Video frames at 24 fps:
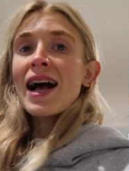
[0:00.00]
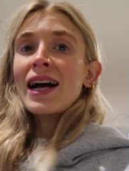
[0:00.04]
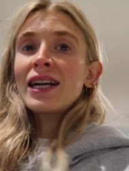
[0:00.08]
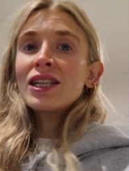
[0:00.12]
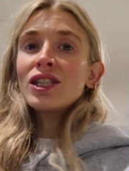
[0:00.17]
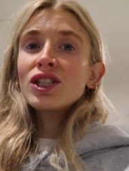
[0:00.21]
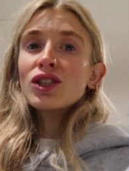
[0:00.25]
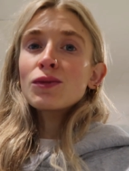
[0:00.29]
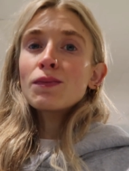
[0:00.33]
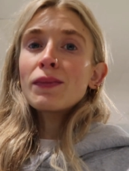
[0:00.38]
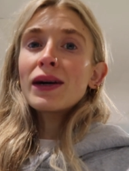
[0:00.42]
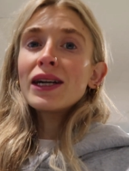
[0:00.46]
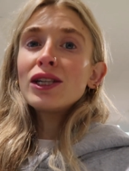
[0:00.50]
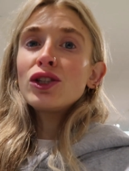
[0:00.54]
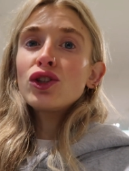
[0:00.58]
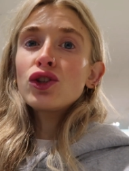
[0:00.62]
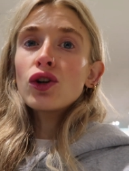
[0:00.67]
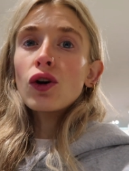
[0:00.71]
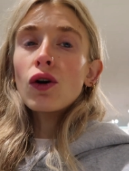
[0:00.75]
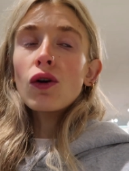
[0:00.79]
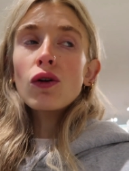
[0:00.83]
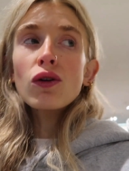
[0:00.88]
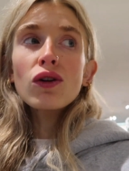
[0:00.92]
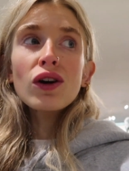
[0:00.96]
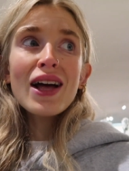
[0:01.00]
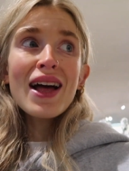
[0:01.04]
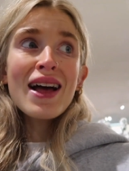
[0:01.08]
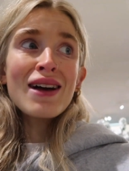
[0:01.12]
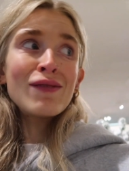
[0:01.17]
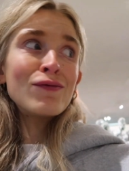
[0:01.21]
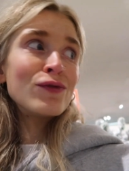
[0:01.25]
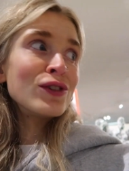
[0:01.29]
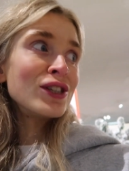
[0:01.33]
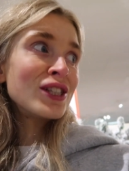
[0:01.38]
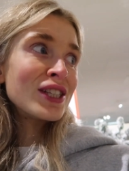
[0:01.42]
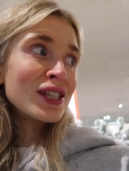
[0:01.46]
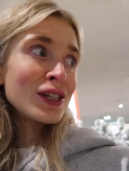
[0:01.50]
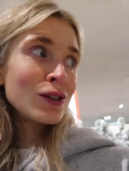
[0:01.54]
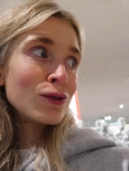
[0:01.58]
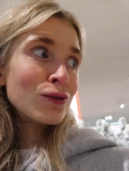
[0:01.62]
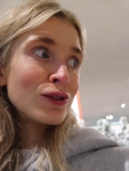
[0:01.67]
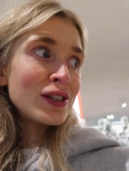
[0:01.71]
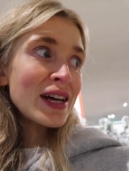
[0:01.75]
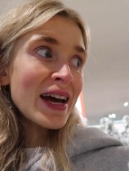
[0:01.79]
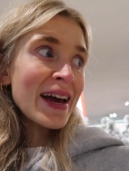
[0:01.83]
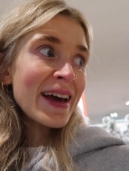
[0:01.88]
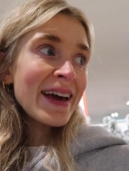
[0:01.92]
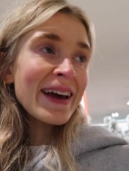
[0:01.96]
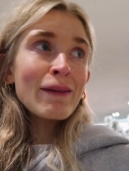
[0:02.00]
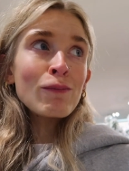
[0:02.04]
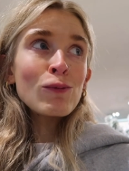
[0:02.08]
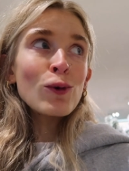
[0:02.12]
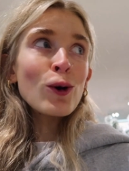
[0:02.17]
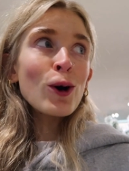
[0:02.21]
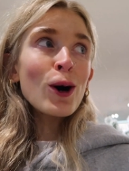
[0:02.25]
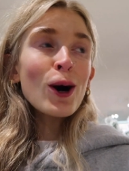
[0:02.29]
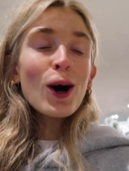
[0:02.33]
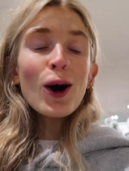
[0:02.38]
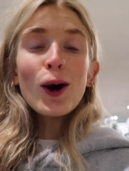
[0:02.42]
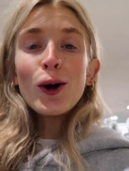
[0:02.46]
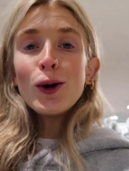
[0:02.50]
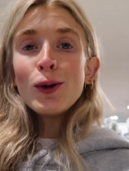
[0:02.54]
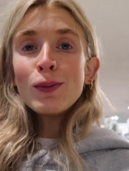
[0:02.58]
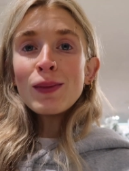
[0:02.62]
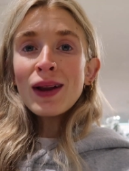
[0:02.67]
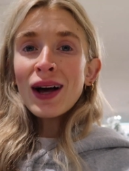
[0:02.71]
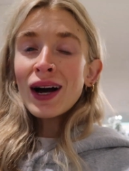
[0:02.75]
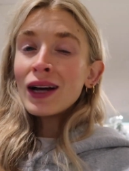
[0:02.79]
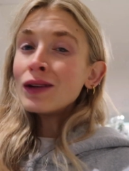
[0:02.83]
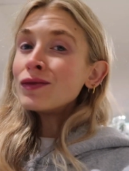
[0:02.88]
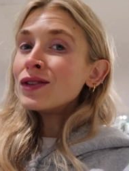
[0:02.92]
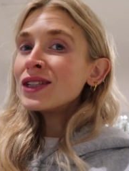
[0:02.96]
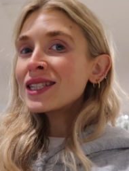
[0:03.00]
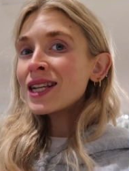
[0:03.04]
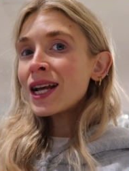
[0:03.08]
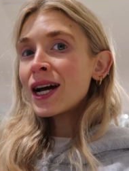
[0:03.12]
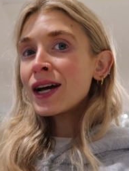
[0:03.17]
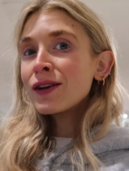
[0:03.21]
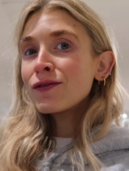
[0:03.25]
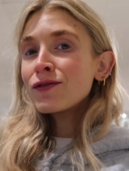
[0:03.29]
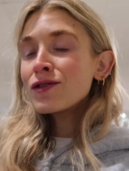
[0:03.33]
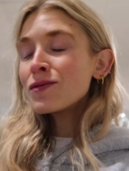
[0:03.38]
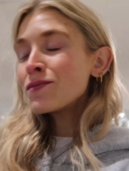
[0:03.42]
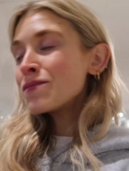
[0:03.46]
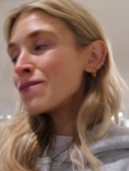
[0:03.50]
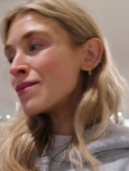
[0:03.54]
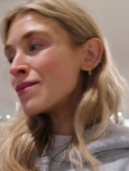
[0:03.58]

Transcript: and my dog every single day and what home life is like for